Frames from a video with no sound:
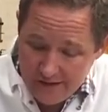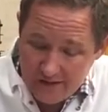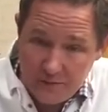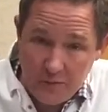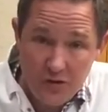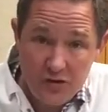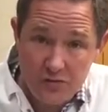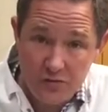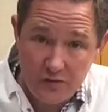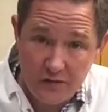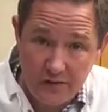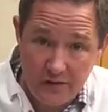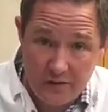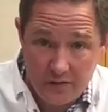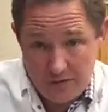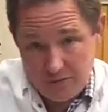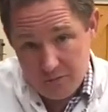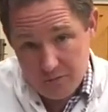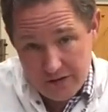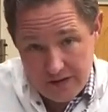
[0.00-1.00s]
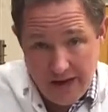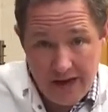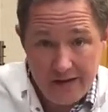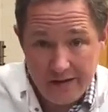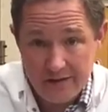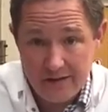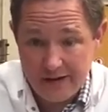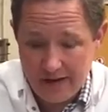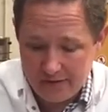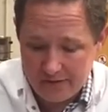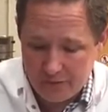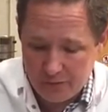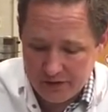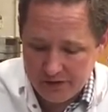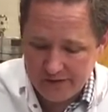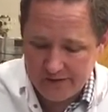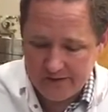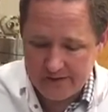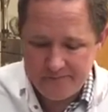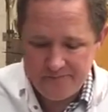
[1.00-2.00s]
especially as we get into the next
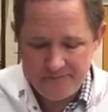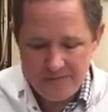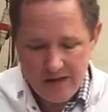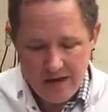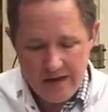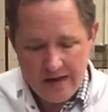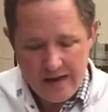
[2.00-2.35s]
winter.